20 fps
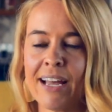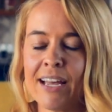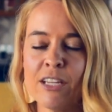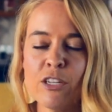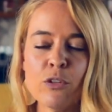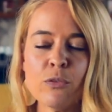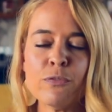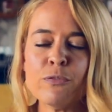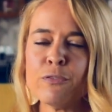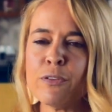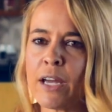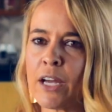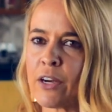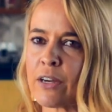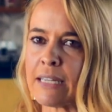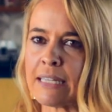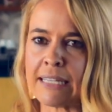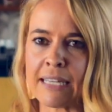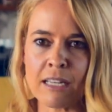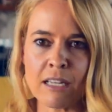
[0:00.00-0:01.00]
I, I knew
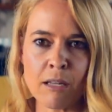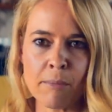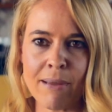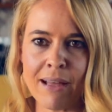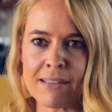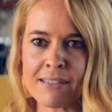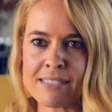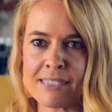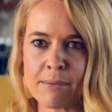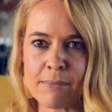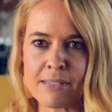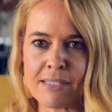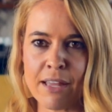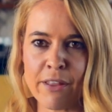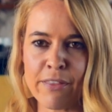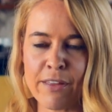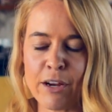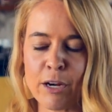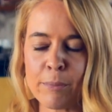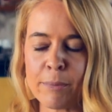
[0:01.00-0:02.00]
very little about stem
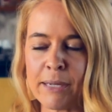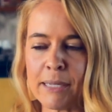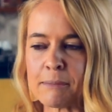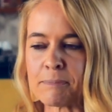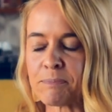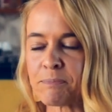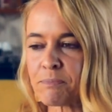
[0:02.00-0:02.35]
cell therapy.